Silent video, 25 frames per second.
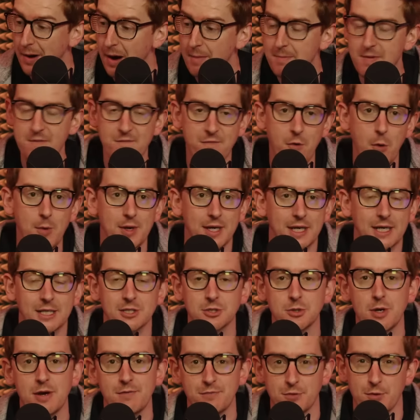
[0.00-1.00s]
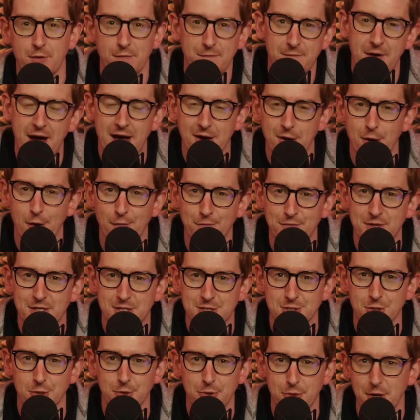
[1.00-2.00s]
But before we get into it, if you're a fan of this
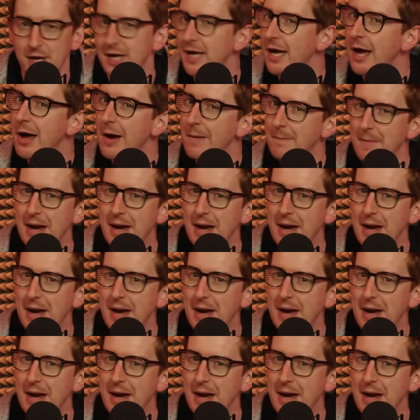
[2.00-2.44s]
sort of thing,